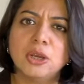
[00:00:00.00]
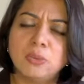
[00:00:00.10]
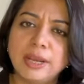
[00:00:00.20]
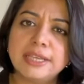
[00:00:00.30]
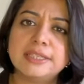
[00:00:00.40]

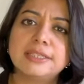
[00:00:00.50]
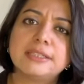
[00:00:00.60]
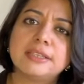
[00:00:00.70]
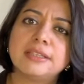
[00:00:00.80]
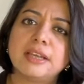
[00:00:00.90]
Why is it
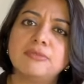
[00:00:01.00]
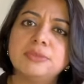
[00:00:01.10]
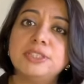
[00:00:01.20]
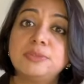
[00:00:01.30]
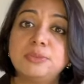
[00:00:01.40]
that the
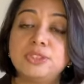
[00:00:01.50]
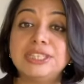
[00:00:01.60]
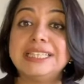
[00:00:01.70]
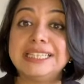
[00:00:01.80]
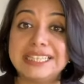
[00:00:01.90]
government is
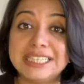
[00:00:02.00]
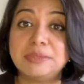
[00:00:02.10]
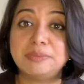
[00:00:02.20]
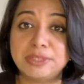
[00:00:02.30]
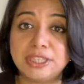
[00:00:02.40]
pushing this
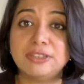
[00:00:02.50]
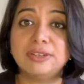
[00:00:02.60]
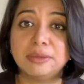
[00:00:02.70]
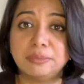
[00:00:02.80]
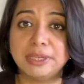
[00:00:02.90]

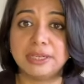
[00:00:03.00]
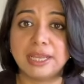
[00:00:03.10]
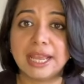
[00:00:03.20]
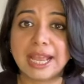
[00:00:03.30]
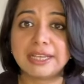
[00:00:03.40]
particular bill
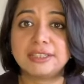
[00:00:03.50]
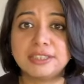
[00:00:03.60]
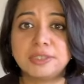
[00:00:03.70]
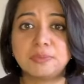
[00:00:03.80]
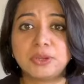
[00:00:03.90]
at
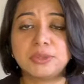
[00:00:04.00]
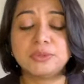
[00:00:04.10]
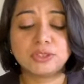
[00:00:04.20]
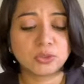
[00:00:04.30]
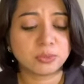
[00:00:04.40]
this point
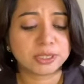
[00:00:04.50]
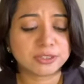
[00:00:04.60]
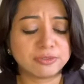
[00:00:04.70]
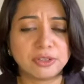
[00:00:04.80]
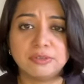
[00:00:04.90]
with so much
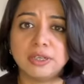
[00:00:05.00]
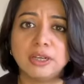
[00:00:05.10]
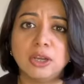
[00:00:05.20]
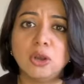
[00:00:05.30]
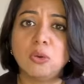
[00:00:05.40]
fervor?
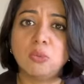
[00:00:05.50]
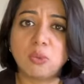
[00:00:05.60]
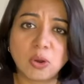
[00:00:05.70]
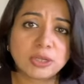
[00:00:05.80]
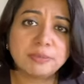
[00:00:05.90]

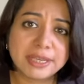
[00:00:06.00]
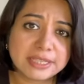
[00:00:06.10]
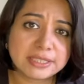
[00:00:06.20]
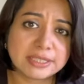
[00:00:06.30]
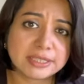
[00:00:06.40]
What
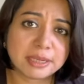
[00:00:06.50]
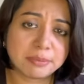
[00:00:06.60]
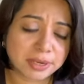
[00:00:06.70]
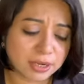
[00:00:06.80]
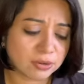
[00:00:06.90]
makes it a
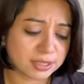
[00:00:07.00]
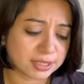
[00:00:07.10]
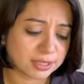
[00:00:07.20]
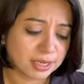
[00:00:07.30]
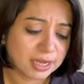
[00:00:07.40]

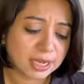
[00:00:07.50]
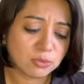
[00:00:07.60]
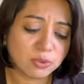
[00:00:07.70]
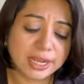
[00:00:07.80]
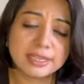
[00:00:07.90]
priority? And
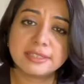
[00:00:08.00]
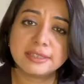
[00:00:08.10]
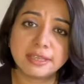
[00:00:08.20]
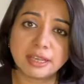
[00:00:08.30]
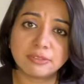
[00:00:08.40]
why hasn't
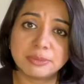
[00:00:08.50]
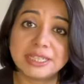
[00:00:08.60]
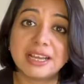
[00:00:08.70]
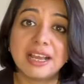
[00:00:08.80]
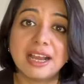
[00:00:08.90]
the government
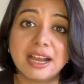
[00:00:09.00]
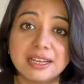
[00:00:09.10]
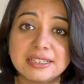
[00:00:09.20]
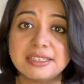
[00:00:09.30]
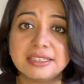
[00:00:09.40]

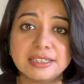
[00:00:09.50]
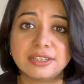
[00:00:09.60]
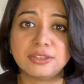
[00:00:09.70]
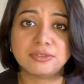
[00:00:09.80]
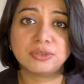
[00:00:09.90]
answered any
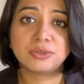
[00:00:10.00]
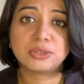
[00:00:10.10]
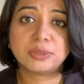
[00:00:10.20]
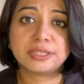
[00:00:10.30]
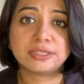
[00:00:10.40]
of those
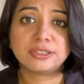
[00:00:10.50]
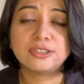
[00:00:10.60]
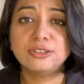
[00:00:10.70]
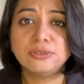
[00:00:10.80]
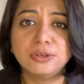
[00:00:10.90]
questions? Do
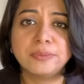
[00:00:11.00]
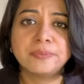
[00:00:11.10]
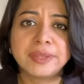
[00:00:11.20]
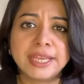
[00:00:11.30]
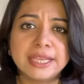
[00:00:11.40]
you know
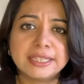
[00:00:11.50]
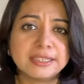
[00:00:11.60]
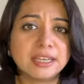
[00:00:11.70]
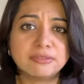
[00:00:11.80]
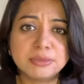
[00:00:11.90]
that the
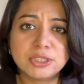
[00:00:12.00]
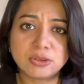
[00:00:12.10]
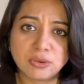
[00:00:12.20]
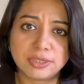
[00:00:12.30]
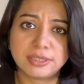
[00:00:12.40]
government's
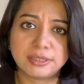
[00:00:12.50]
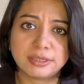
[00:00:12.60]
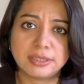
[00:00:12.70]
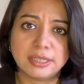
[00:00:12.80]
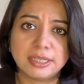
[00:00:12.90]
auditor,
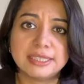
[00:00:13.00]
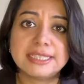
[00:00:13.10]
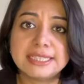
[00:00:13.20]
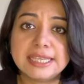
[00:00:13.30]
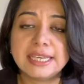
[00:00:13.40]
the
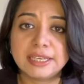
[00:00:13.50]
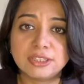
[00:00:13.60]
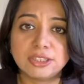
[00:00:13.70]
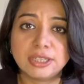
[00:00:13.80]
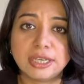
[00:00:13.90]

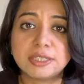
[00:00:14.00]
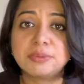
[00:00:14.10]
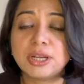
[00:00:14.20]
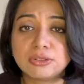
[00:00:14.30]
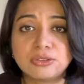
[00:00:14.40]
CAG, has put
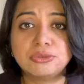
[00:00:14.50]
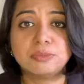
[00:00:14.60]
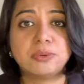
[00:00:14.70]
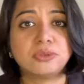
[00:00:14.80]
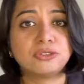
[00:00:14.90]
out 2
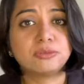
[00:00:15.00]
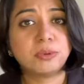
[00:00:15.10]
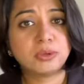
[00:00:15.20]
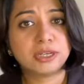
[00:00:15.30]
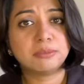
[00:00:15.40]
reports.
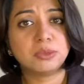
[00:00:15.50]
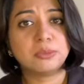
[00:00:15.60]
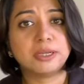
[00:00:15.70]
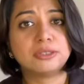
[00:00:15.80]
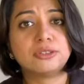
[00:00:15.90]
Report number
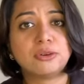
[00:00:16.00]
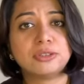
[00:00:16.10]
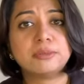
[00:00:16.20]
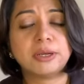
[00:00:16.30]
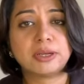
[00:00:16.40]
1 talks
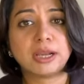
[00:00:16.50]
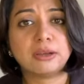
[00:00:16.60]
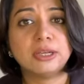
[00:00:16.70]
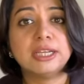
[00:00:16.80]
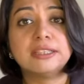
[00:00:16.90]
about how
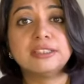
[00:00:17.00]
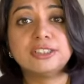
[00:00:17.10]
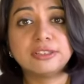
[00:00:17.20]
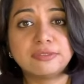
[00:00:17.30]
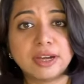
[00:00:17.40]
the
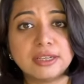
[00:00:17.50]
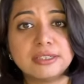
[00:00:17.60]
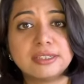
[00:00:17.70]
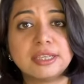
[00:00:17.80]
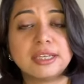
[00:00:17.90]

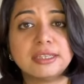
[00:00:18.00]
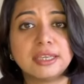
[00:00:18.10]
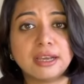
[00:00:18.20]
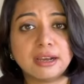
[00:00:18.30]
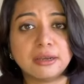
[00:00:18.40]
Jawans and the
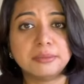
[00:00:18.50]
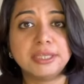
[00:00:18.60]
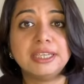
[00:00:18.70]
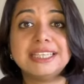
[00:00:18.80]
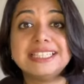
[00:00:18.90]

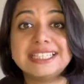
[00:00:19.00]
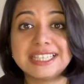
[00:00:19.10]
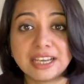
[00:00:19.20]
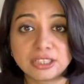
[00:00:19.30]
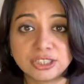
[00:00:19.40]
army in
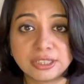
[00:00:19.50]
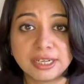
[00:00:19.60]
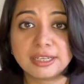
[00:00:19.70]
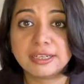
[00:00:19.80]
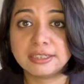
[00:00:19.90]
Siachen
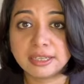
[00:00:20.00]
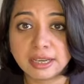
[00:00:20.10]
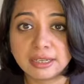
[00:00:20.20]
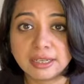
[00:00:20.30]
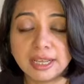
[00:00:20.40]
and Ladakh
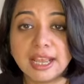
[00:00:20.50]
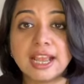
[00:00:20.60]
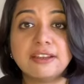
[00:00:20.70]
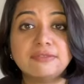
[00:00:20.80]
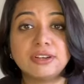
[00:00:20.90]

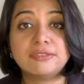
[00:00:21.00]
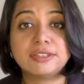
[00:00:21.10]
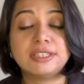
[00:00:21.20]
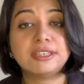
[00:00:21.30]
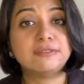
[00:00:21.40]
have not
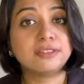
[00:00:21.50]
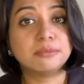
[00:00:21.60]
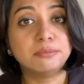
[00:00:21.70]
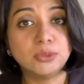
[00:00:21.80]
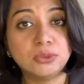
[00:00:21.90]
received the
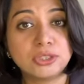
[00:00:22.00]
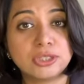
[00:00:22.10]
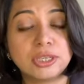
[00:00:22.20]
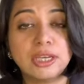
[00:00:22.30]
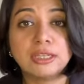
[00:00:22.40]

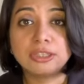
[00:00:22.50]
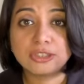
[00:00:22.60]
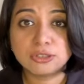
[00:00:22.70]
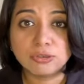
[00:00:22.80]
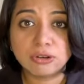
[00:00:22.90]
boots, the
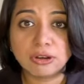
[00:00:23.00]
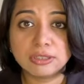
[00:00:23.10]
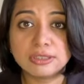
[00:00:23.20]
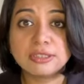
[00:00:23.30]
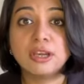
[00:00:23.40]
snow
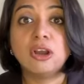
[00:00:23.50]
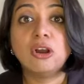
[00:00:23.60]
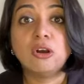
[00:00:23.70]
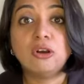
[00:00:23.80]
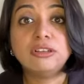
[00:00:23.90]
goggles,
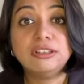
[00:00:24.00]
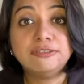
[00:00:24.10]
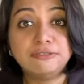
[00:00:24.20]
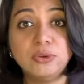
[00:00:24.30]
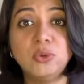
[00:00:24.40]
or the
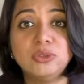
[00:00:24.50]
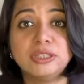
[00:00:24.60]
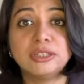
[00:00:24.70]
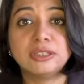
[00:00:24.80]
food,